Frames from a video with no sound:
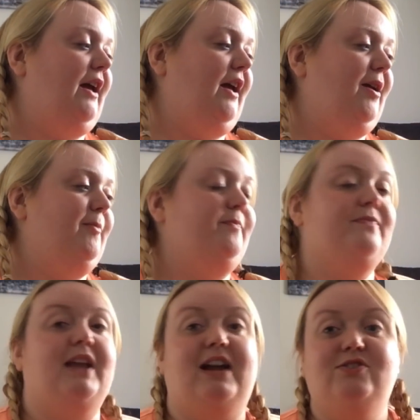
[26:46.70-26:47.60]

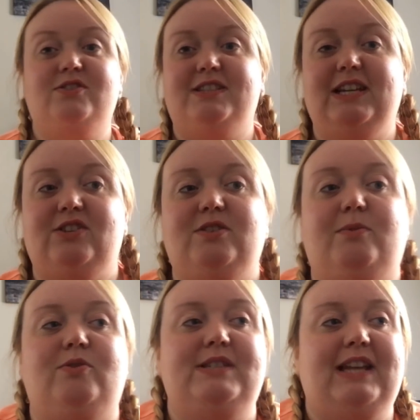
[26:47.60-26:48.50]
I just stitched
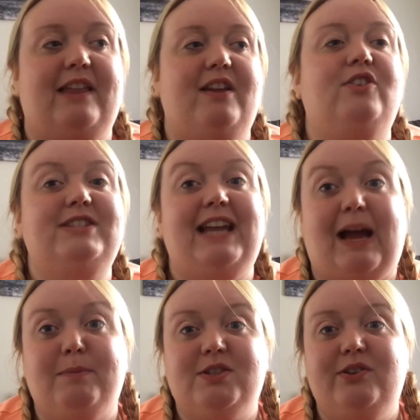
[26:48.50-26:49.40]
them all together because he
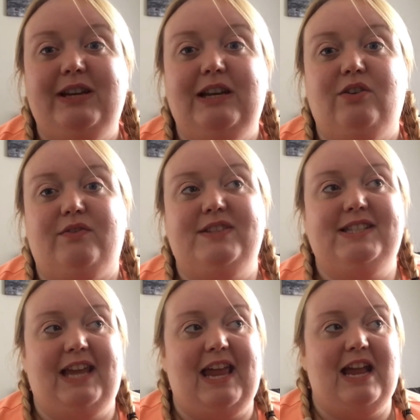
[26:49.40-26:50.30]
absolutely loves
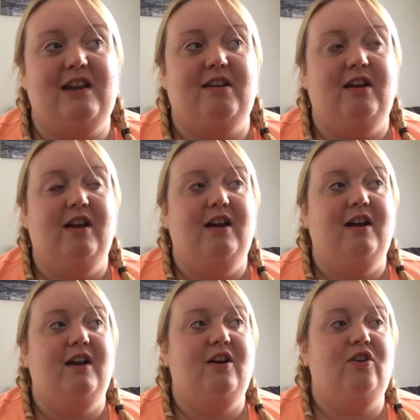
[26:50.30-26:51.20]
sitting.
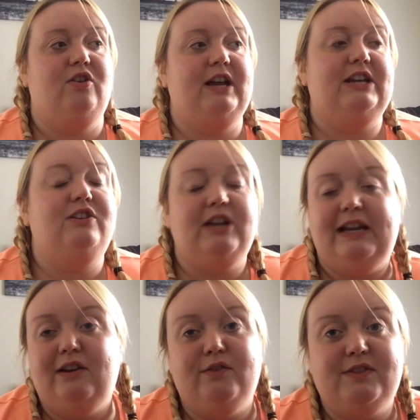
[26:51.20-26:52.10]

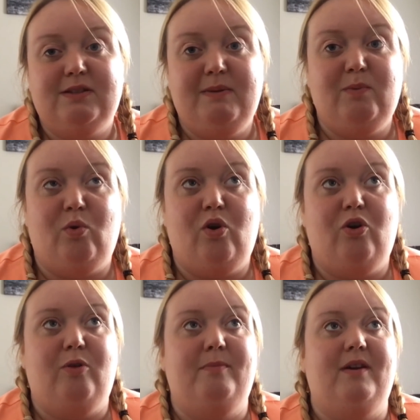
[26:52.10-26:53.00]
He loves to be
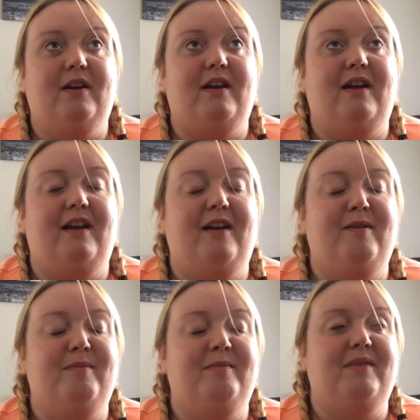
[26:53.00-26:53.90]
warm,
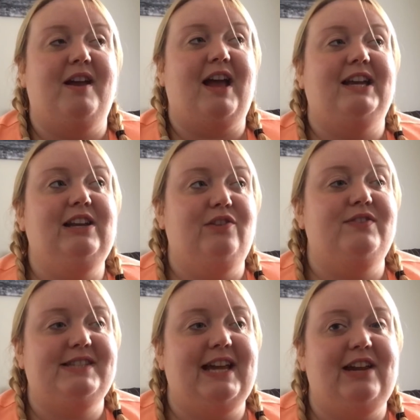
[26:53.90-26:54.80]
and he
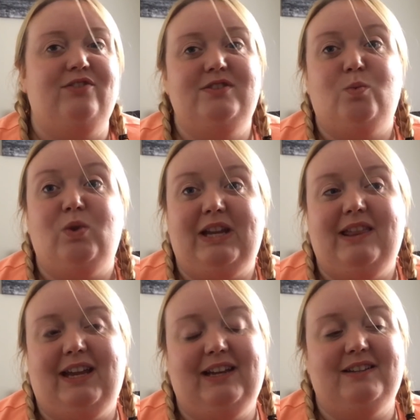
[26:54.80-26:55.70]
loves sitting under woolly
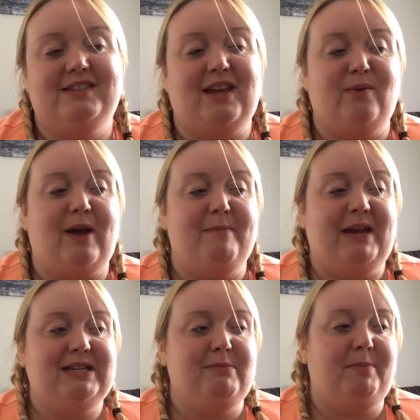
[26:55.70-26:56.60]
things. So I
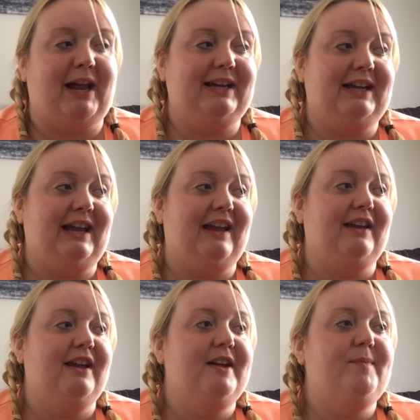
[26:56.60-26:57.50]
made him a blanket,